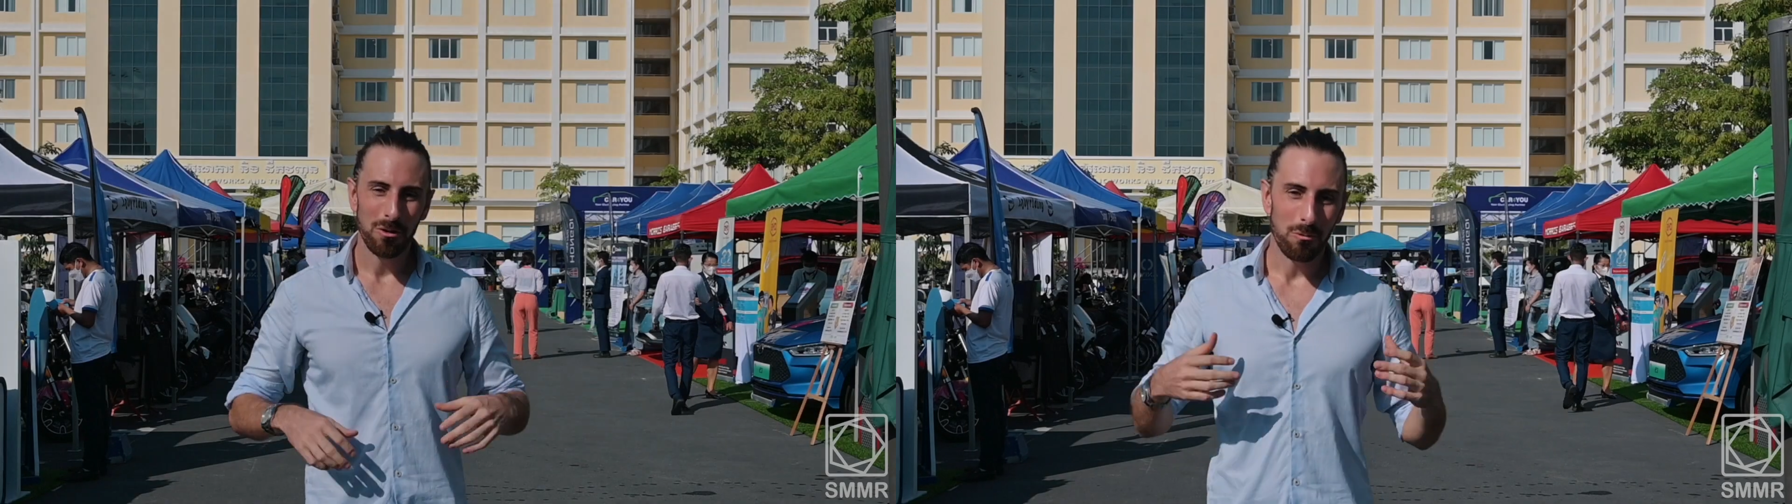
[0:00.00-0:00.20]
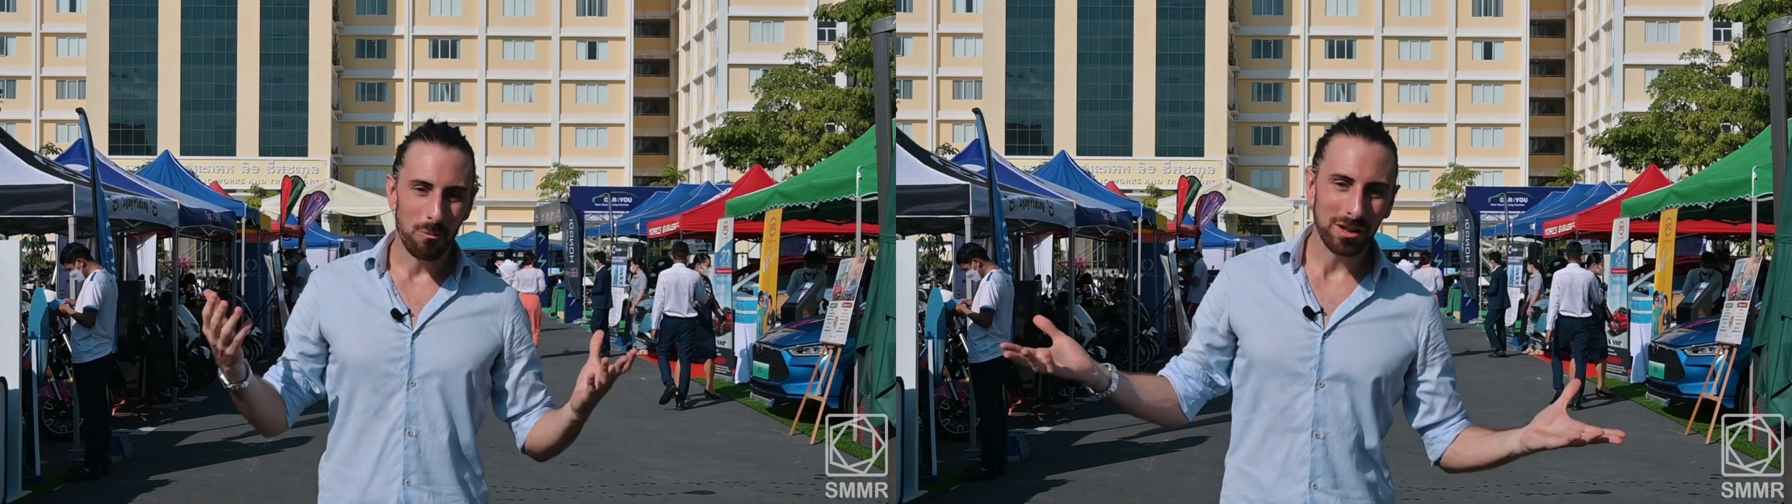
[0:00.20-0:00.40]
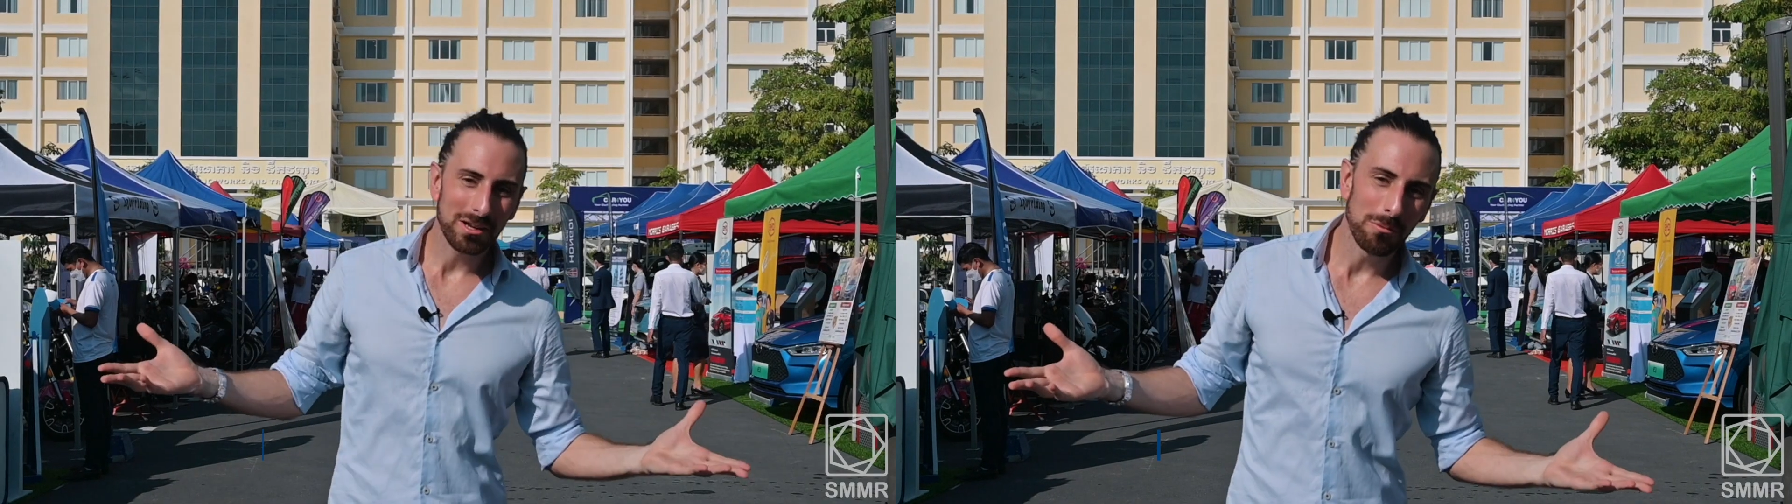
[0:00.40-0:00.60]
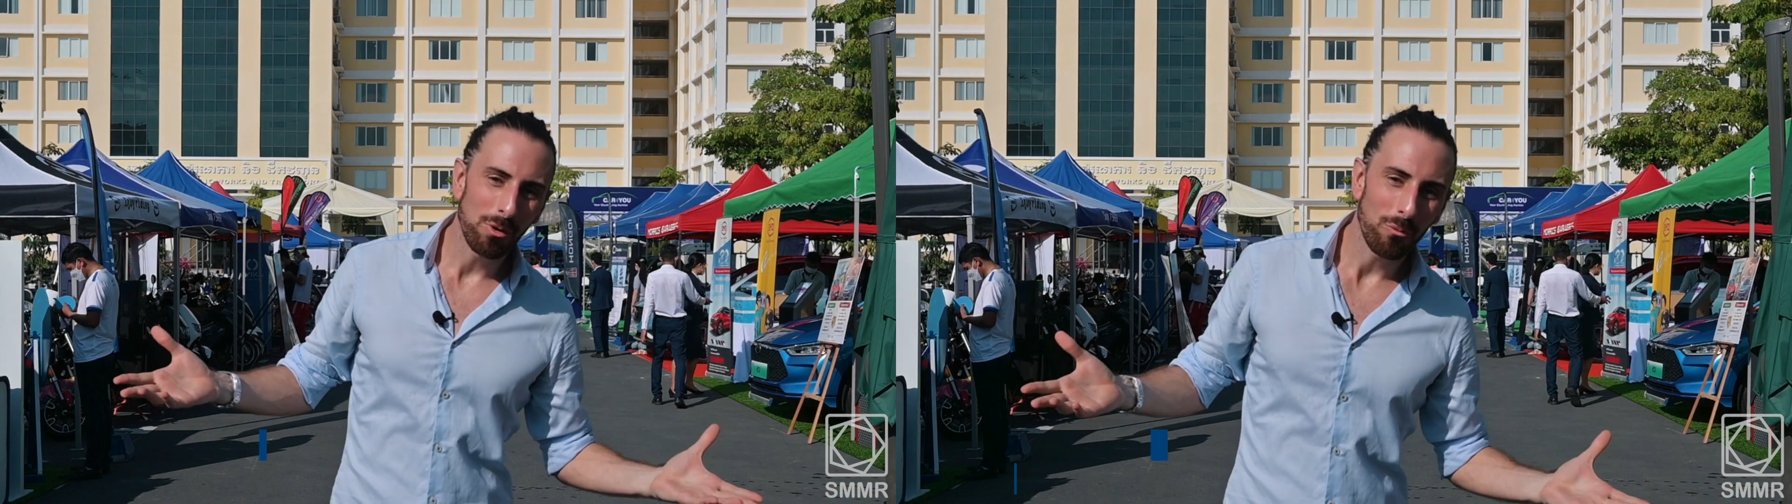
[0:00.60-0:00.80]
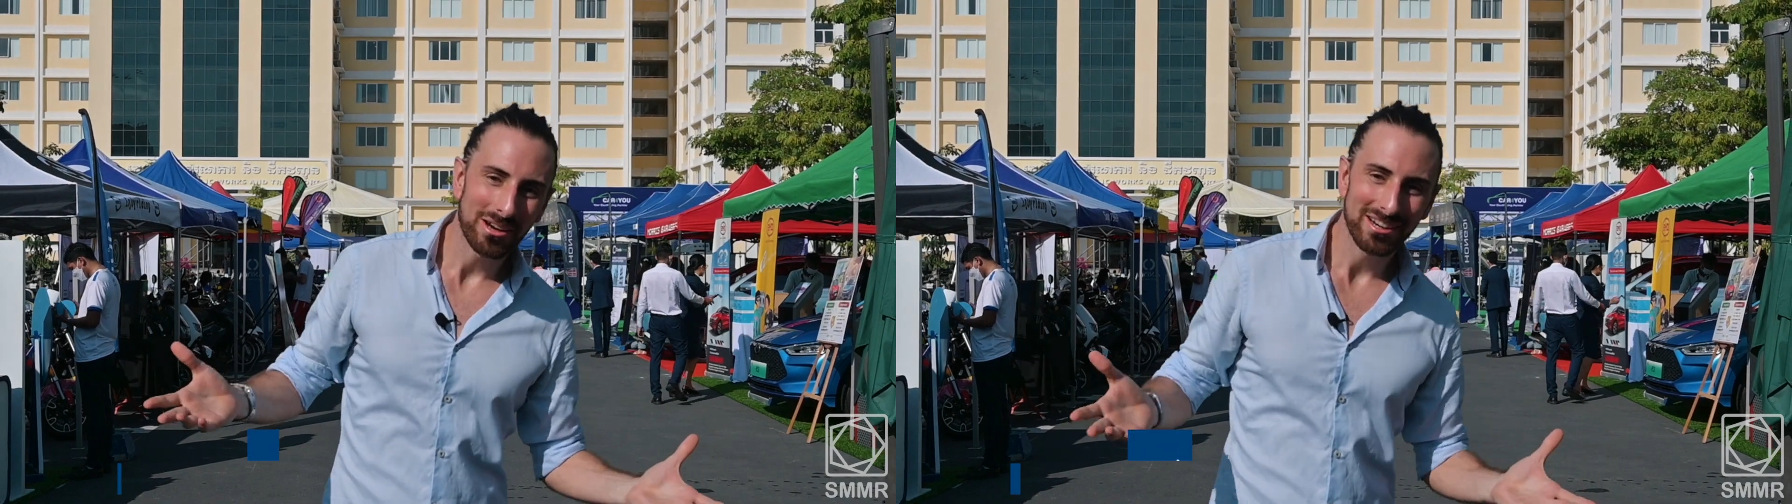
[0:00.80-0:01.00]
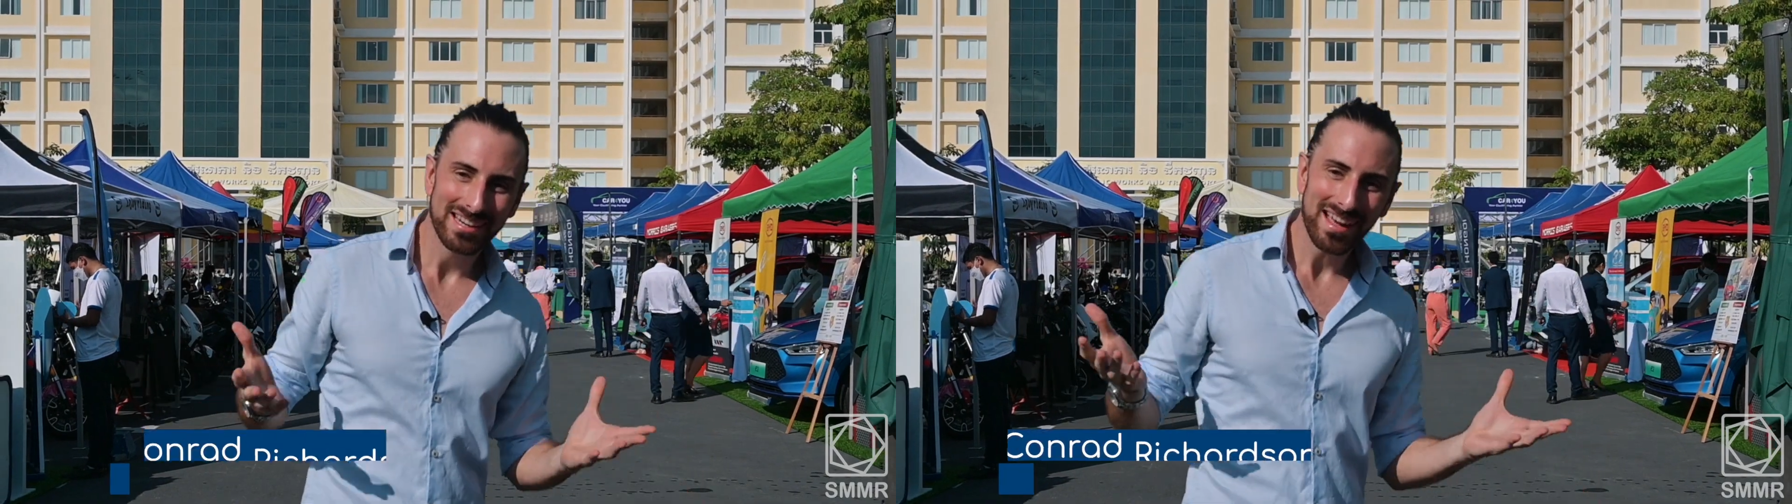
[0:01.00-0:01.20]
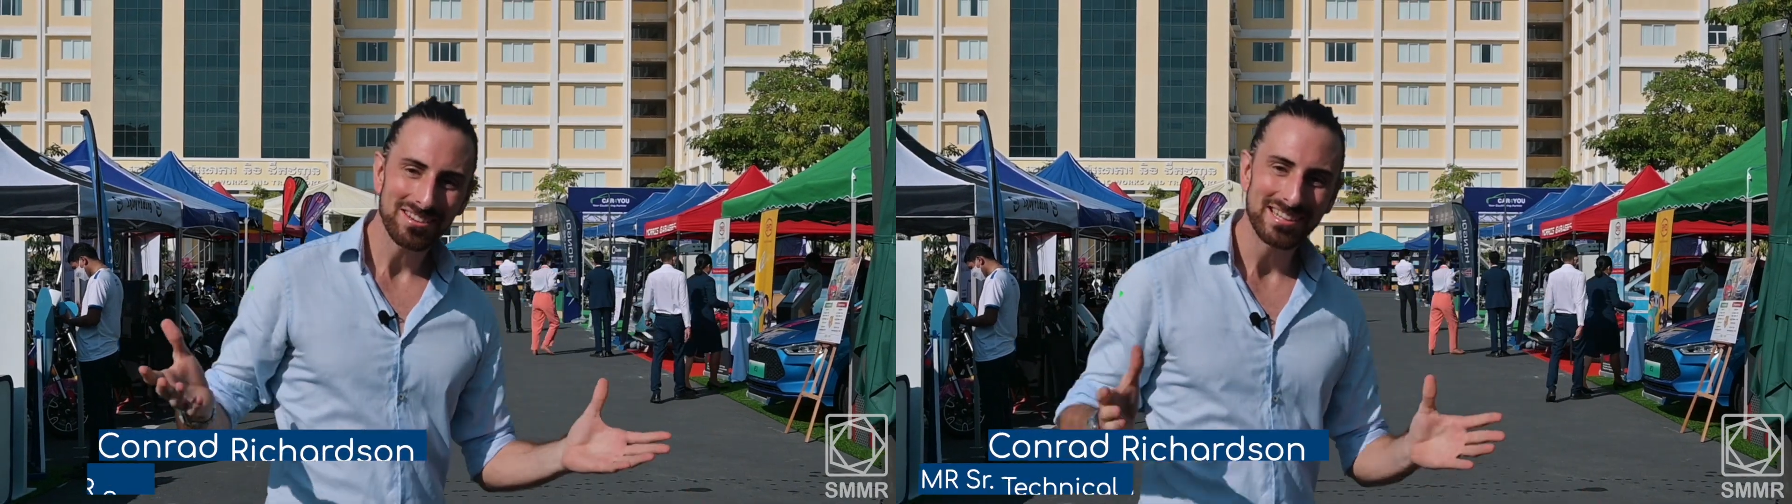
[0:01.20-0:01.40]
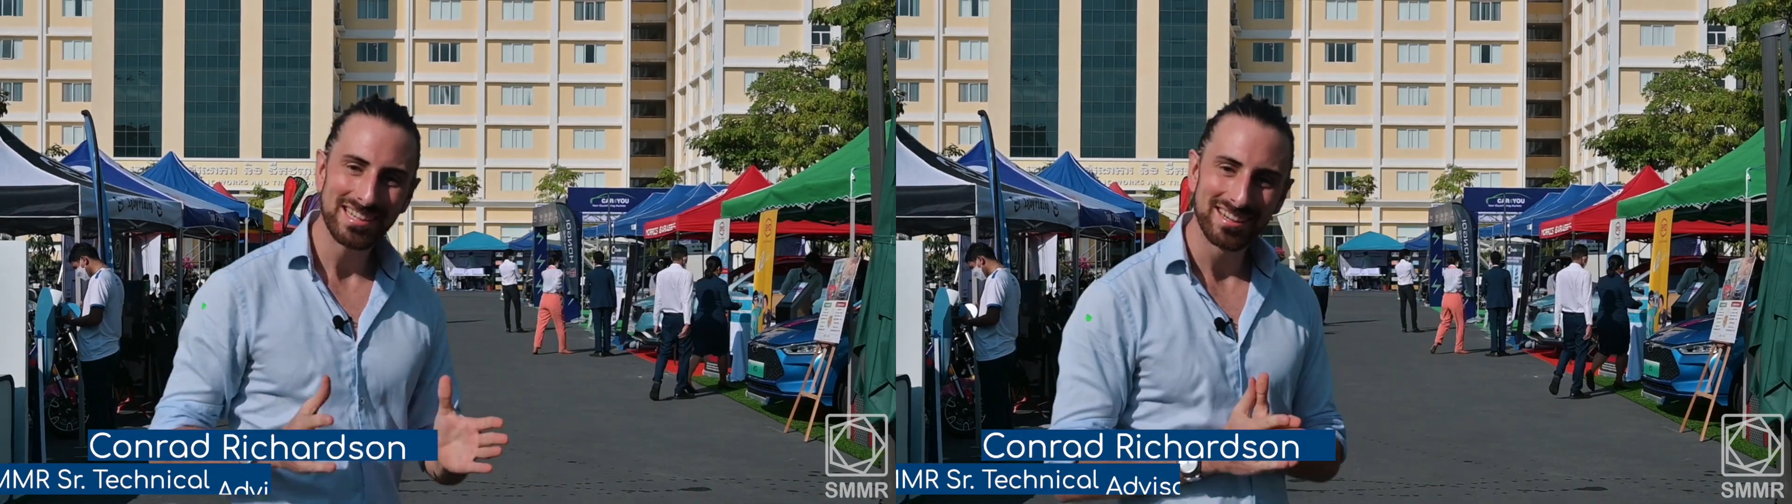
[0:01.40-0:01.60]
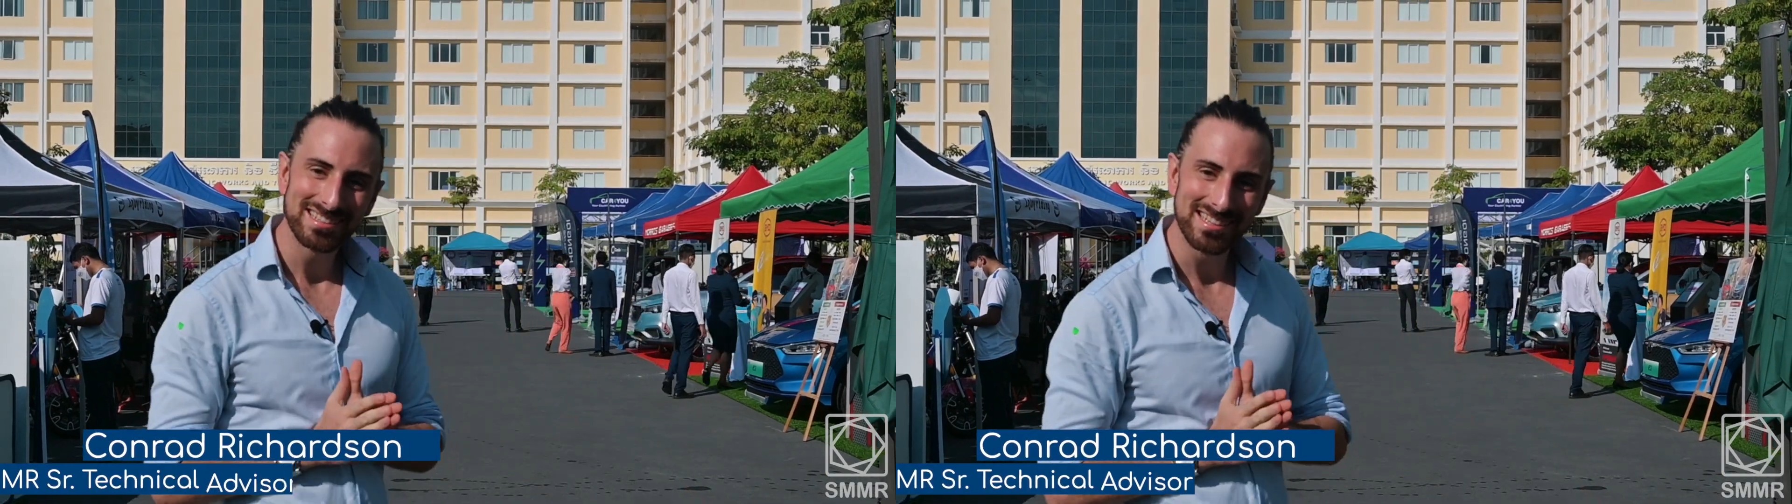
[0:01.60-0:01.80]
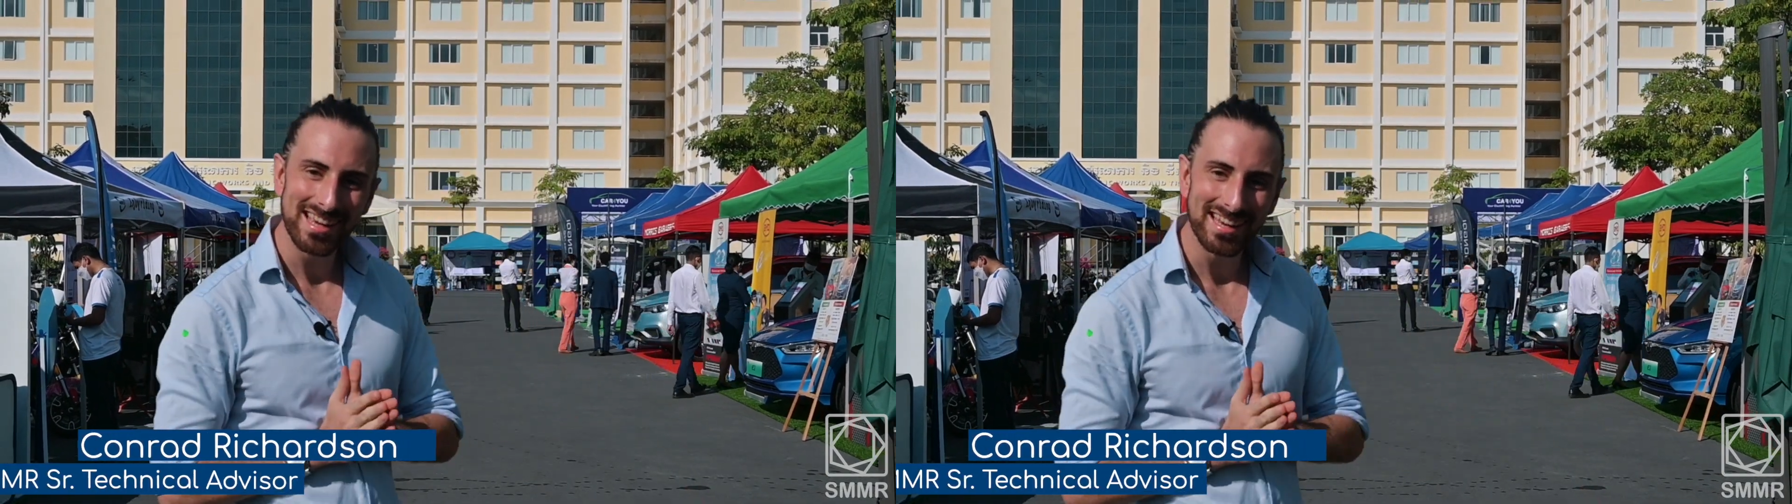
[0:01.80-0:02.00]
Welcome. We are gathered here
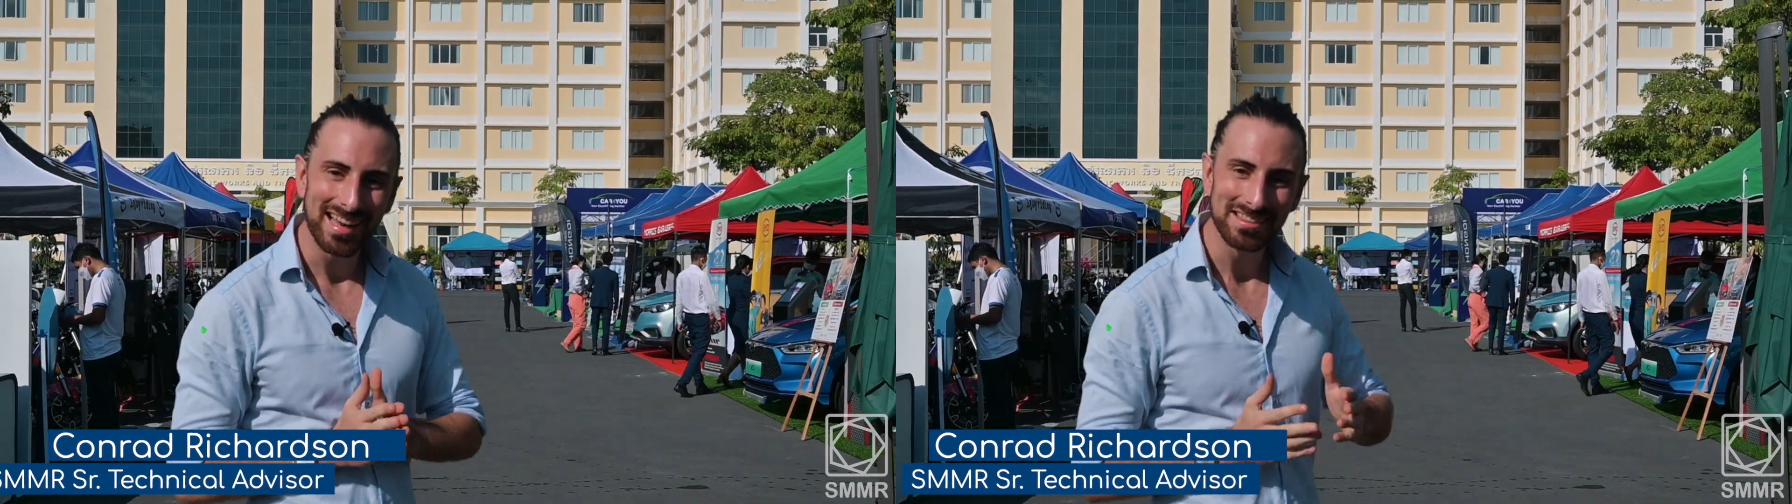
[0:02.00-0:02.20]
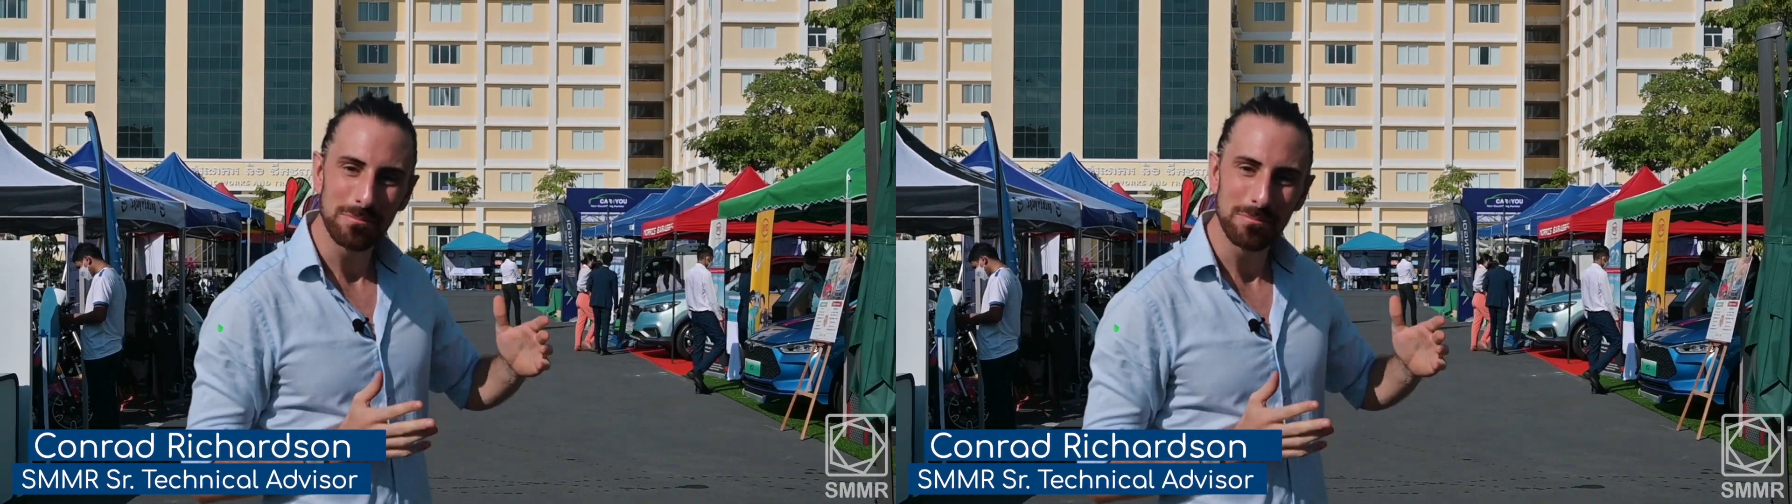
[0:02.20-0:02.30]
today at